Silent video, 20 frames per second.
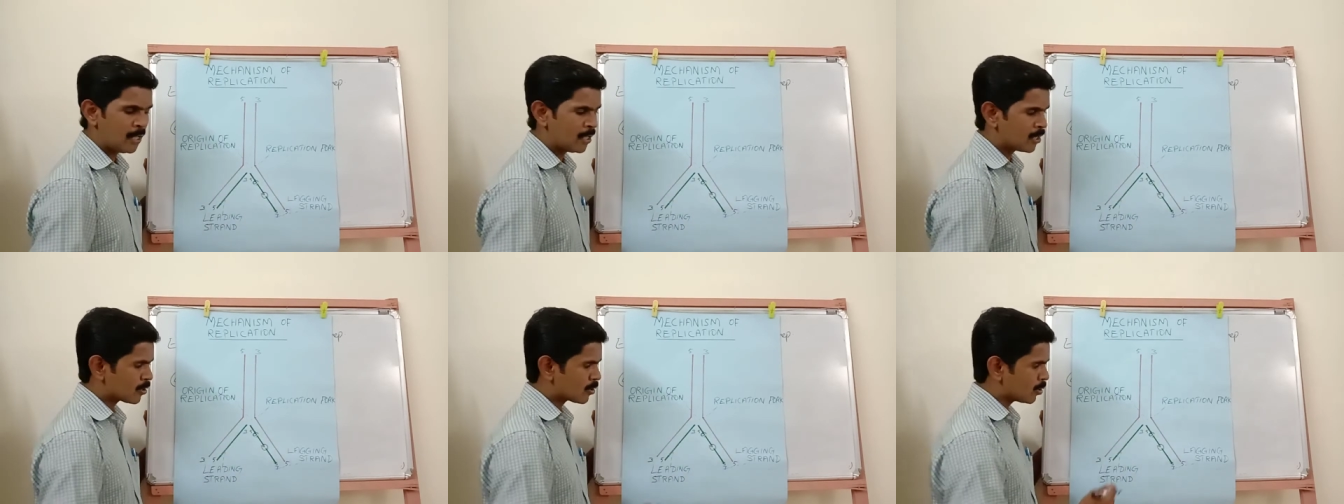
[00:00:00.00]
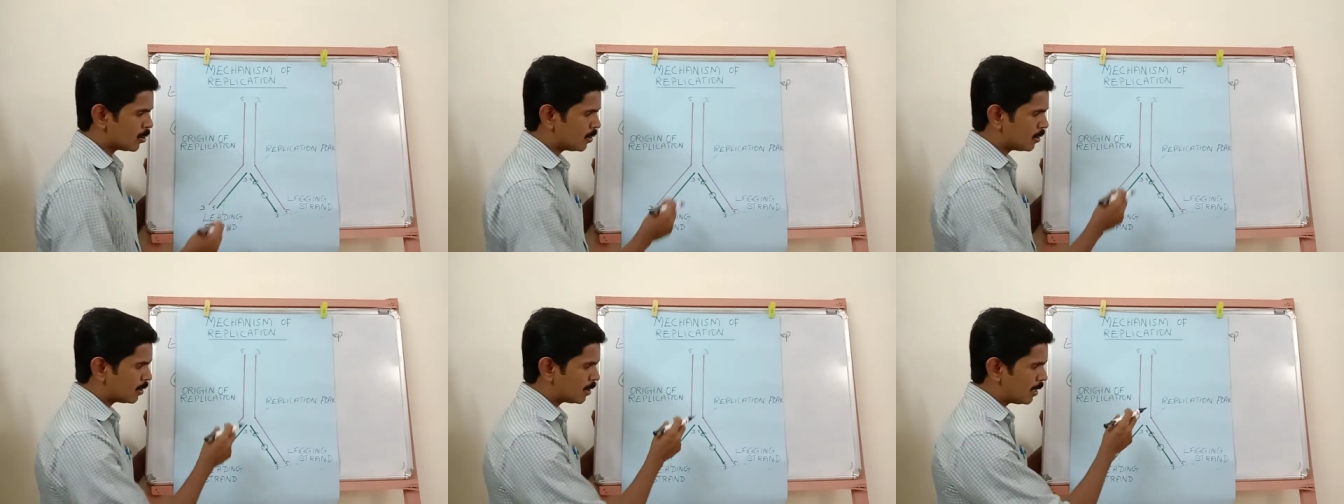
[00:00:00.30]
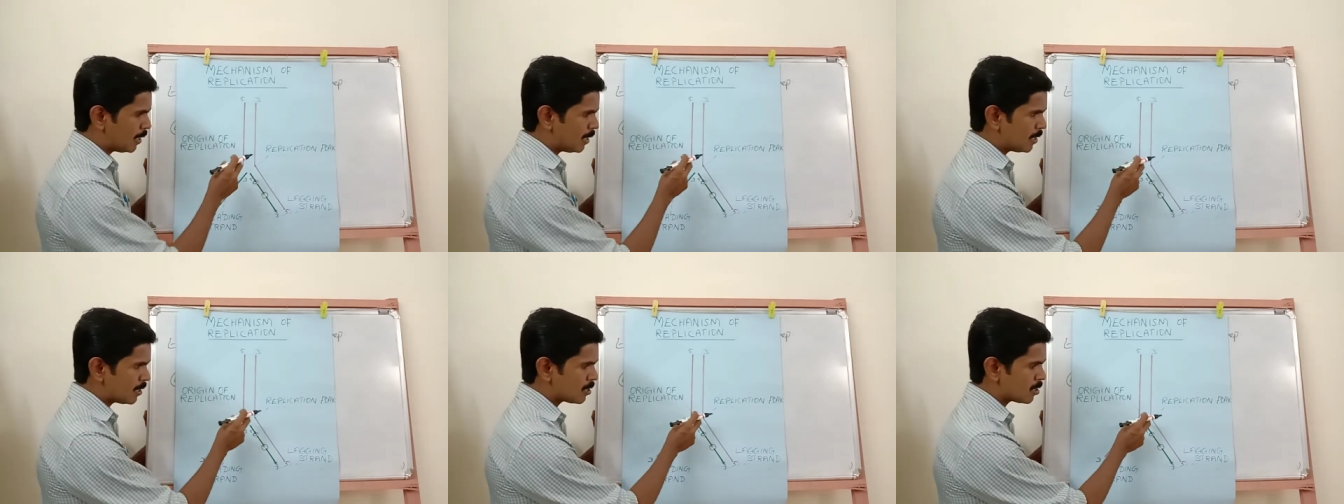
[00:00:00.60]
So
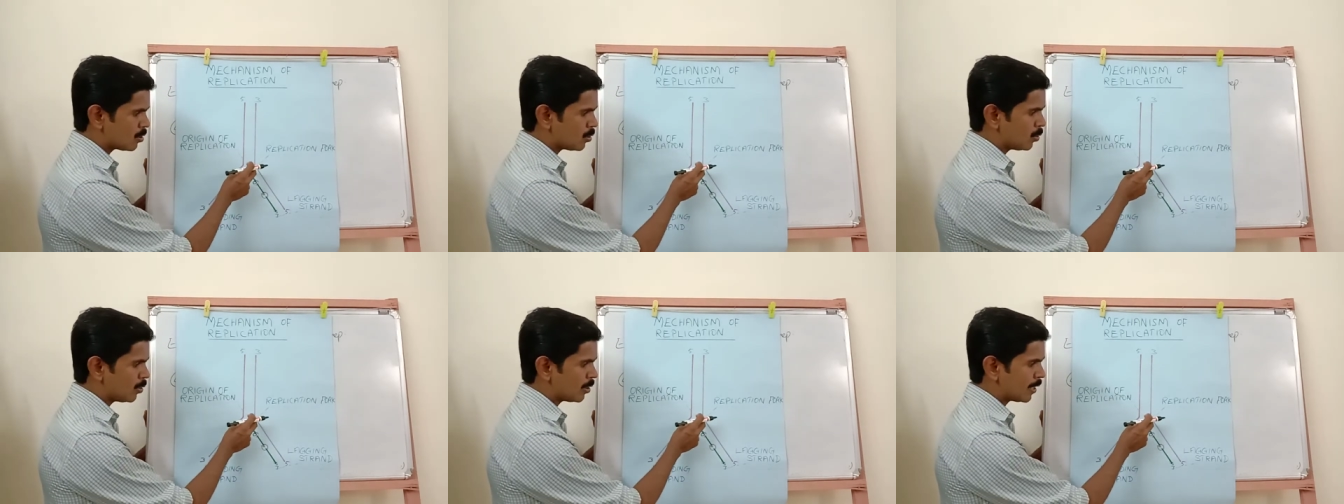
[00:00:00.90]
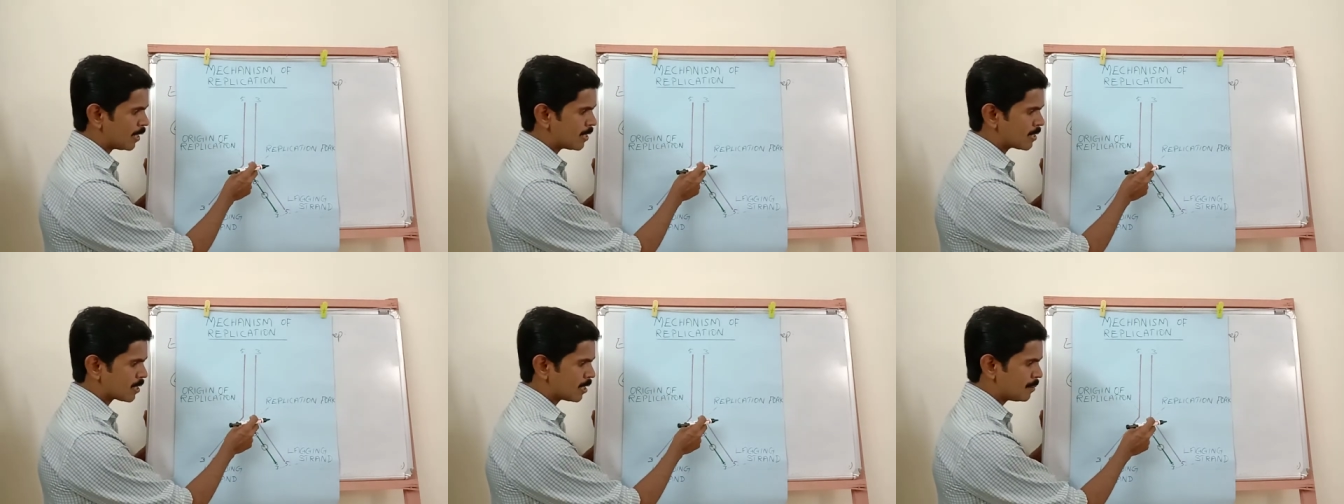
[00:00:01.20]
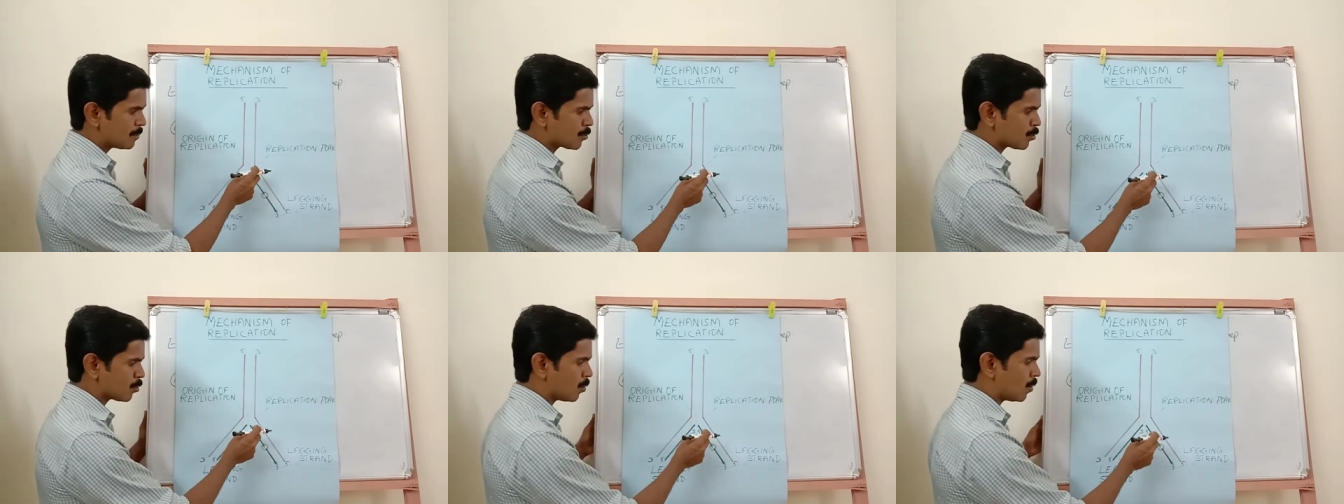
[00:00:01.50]
these two
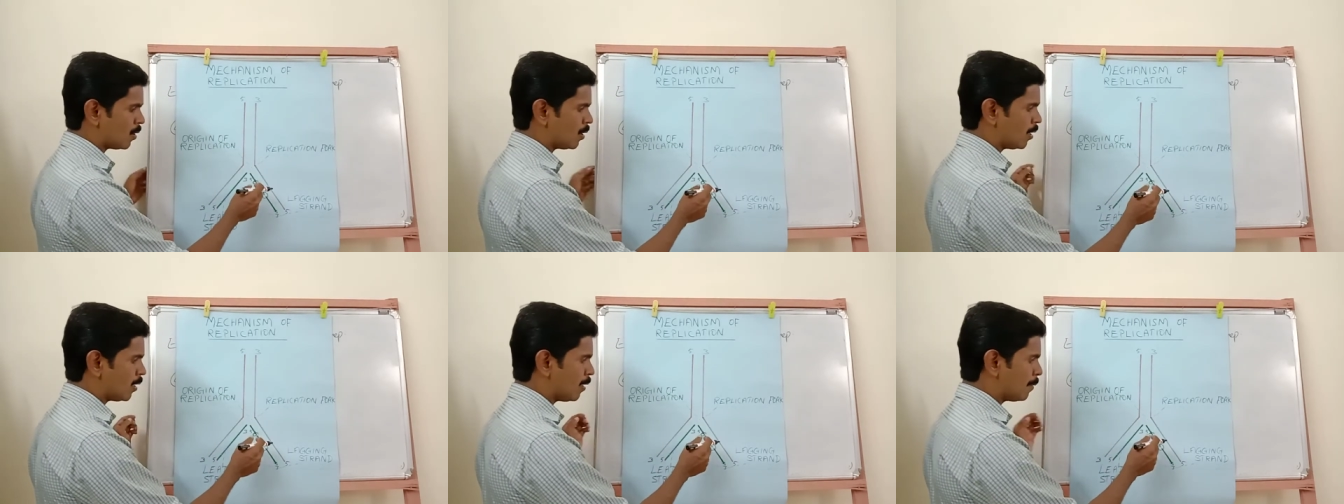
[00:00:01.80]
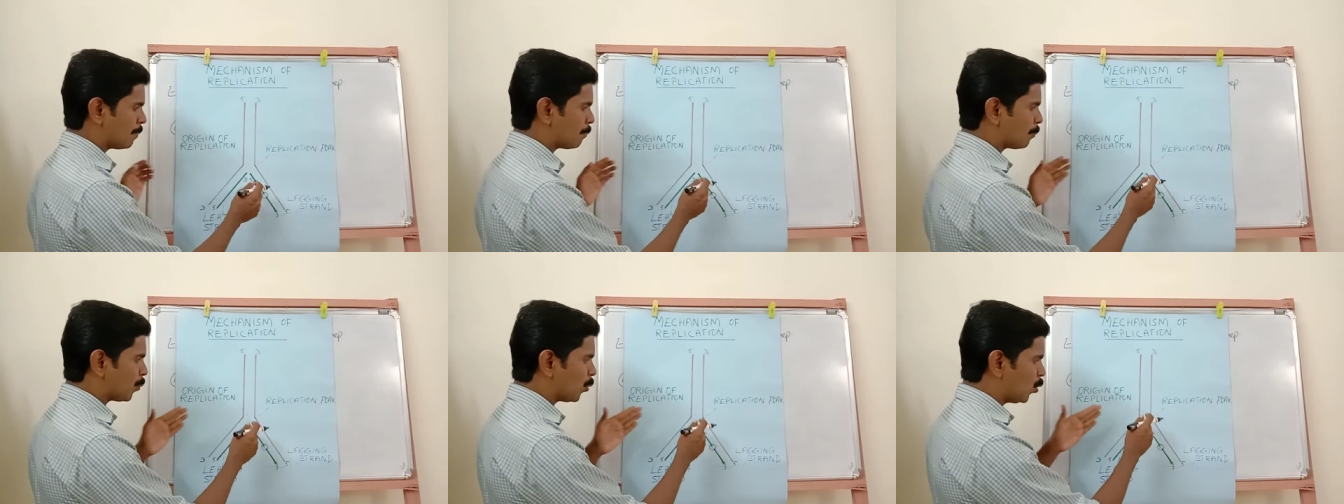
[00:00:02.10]
enzymes only